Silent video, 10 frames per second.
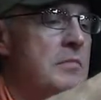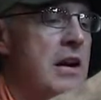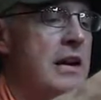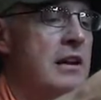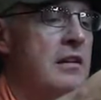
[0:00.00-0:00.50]

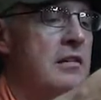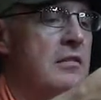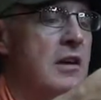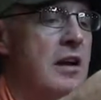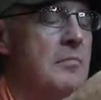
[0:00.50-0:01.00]
back here
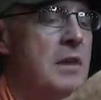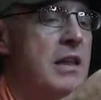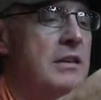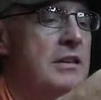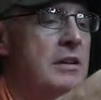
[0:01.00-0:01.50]
and grab by
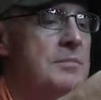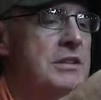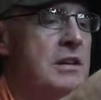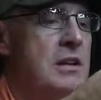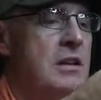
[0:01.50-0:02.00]
the
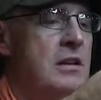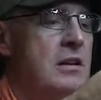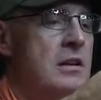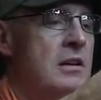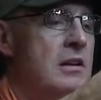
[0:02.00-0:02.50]
tips.
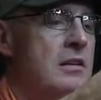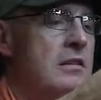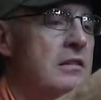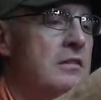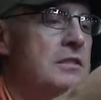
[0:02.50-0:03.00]

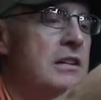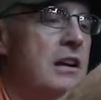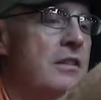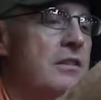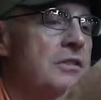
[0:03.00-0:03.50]
And you'll see
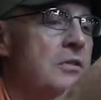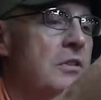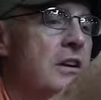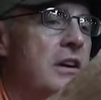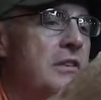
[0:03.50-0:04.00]
all the
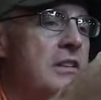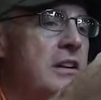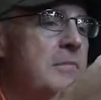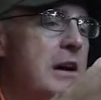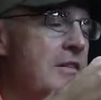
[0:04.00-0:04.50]
shorter hairs that
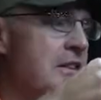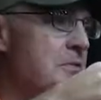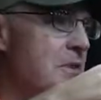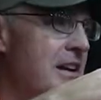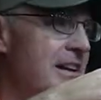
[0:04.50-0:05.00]
come out
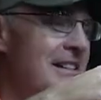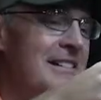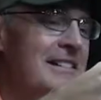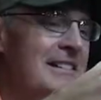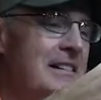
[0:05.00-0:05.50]
this way.
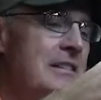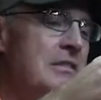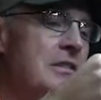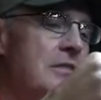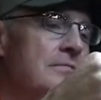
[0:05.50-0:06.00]

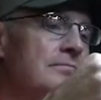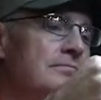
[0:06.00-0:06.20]
So,